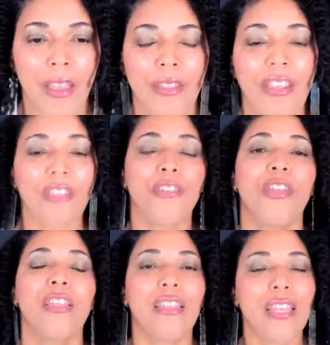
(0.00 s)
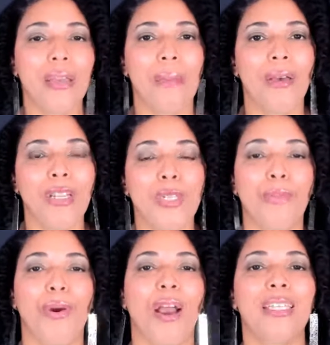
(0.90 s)
The other thing to think about is
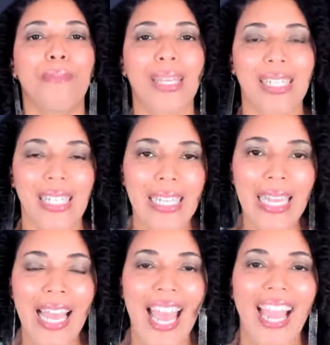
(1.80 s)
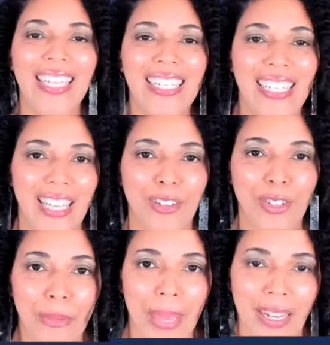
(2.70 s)
prospecting and
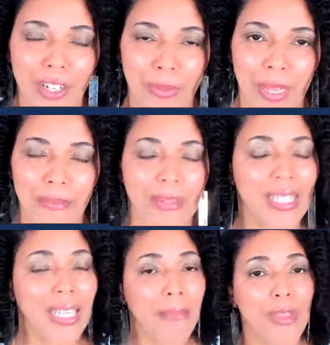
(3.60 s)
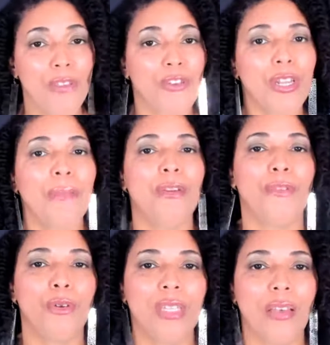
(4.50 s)
sales management. Same thing for any of my
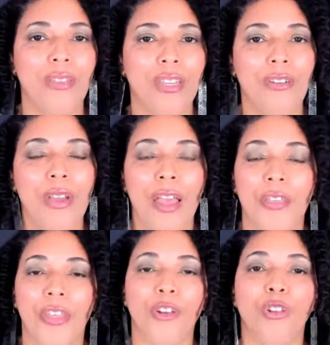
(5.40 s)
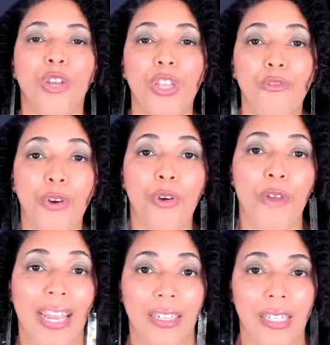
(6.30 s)
folks out there that are looking for
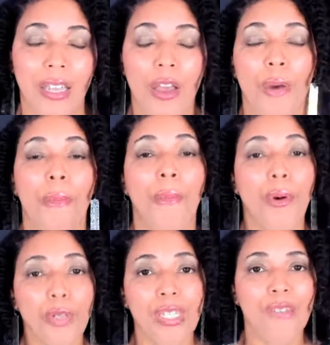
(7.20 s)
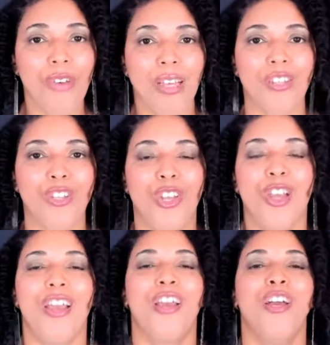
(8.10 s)
grants. Most of us
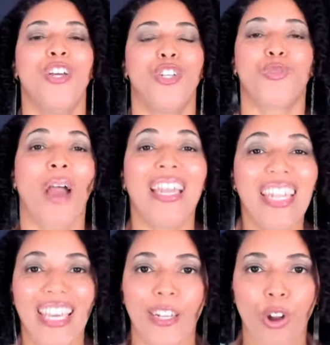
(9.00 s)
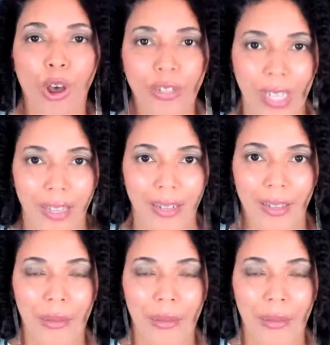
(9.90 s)
try to get it all done.